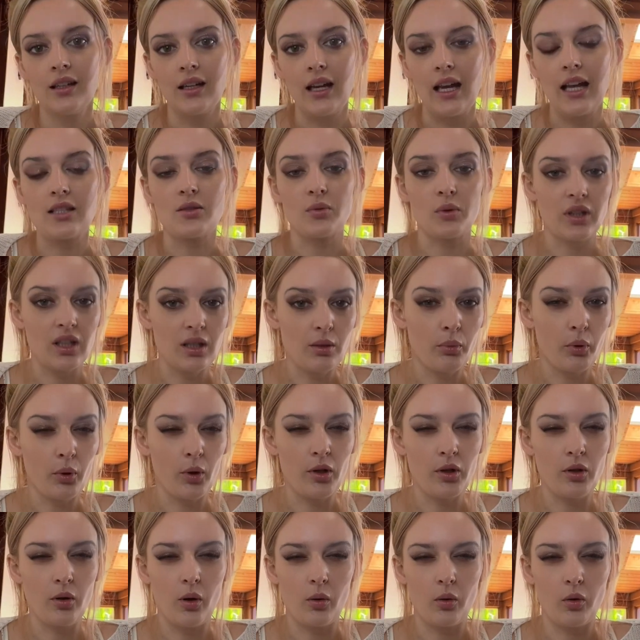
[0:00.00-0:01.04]
It's really
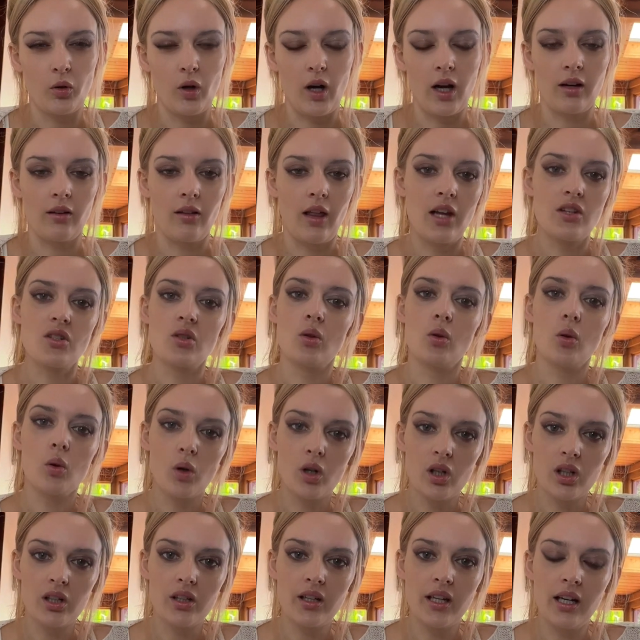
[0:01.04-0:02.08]
important you go in chronological
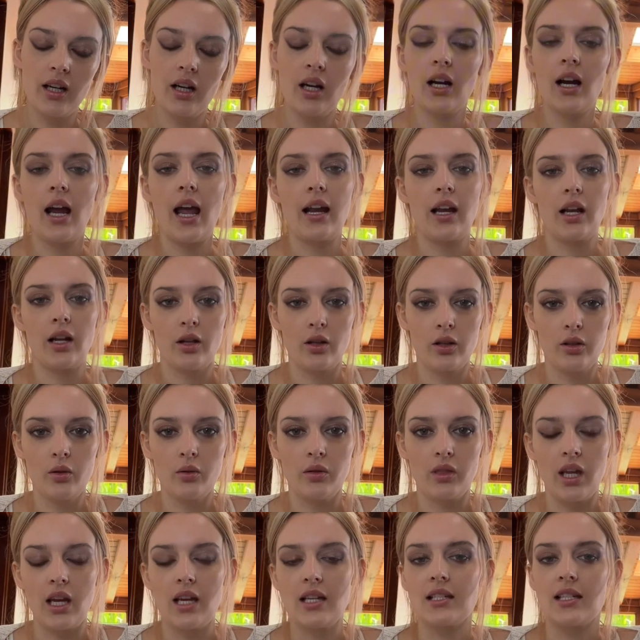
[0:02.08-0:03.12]
order here and include
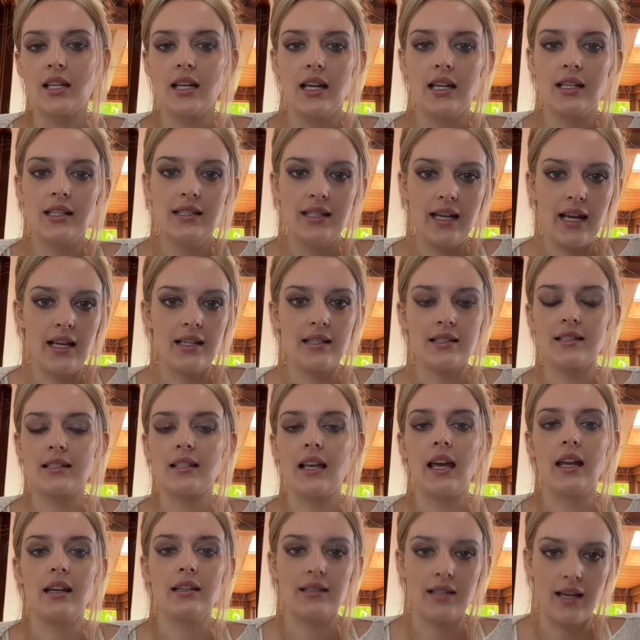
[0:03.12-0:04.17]
things like dates
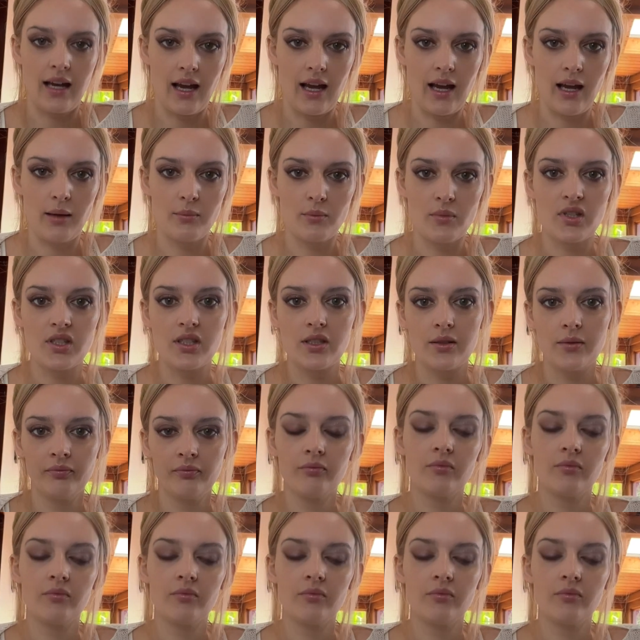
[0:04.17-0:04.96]
and times.